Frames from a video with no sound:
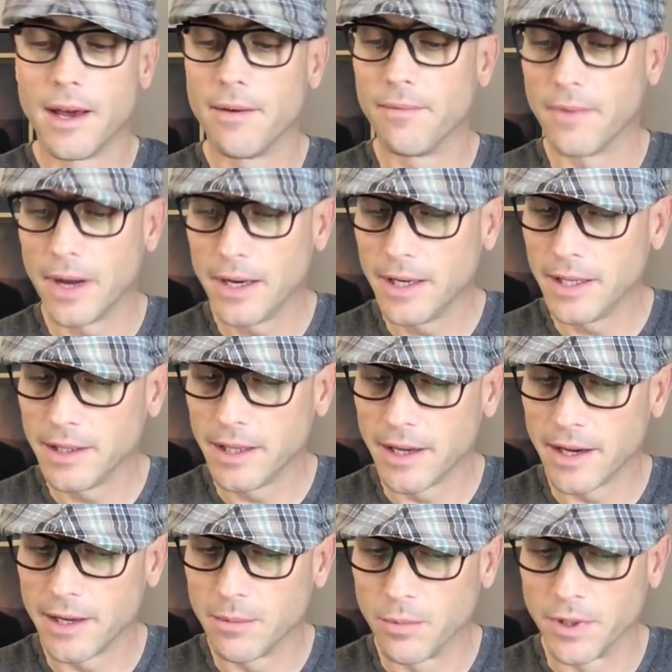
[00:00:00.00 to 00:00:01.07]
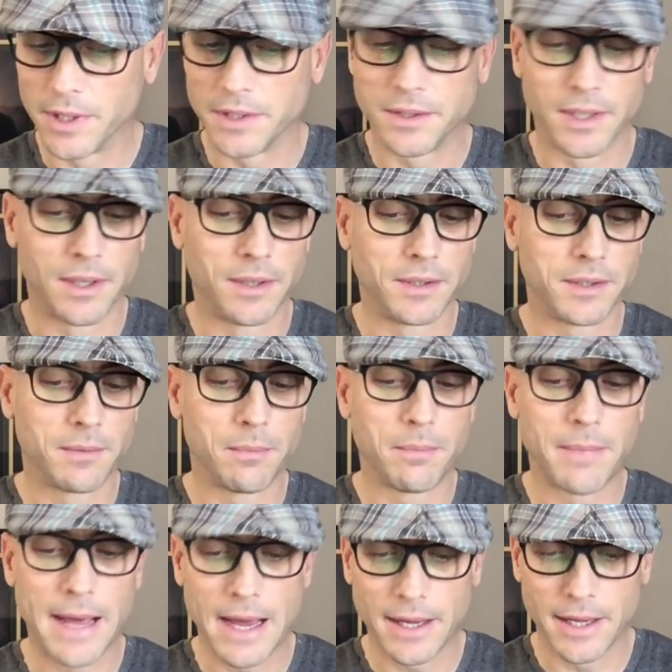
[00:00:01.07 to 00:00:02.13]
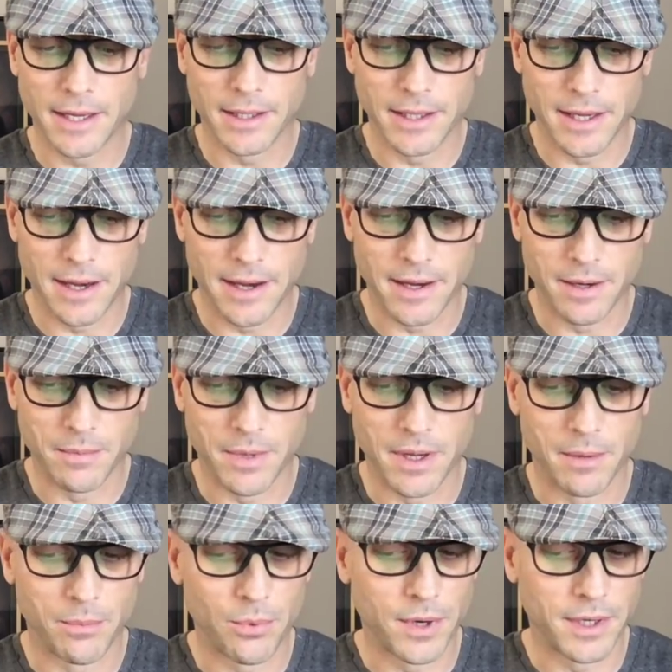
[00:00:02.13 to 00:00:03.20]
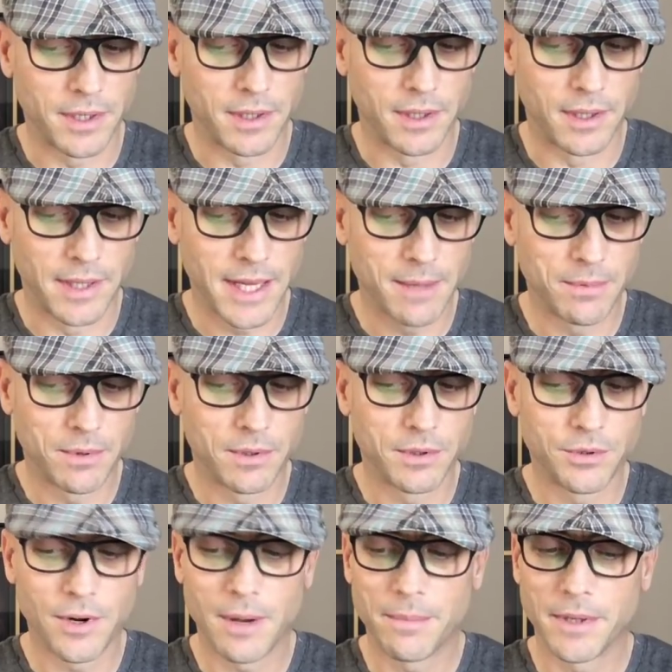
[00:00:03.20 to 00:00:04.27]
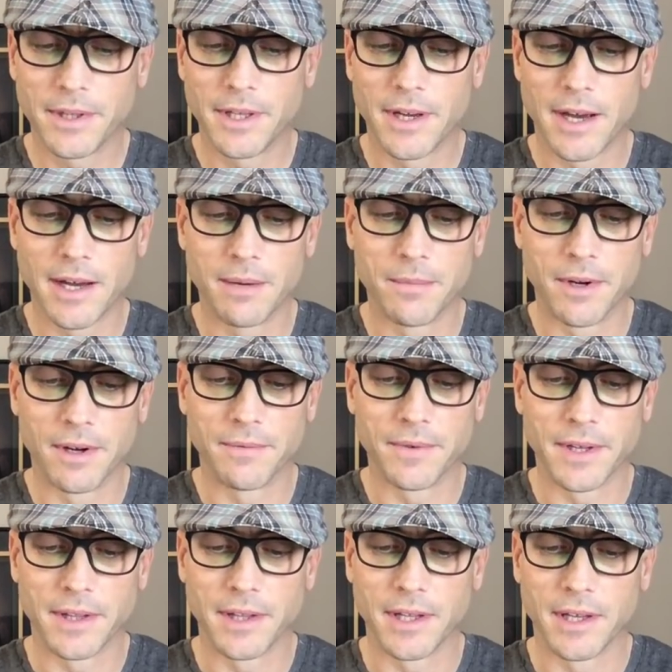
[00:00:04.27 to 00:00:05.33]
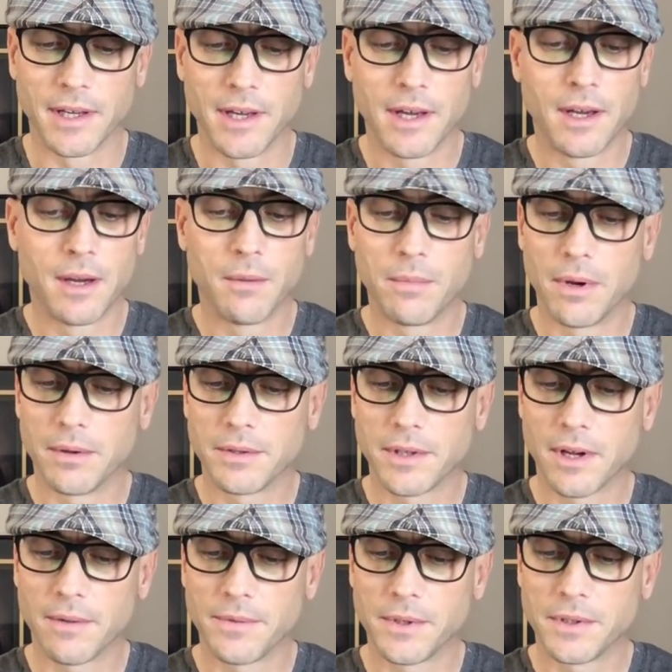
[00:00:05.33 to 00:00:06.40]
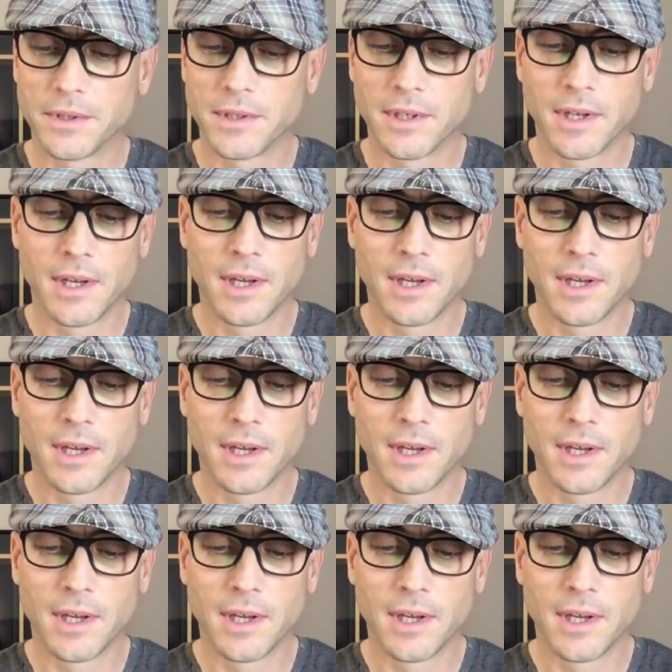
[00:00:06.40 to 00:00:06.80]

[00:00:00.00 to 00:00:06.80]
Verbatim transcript: finding the item when it sells, packing the item and printing the label, dropping the item off at the post office.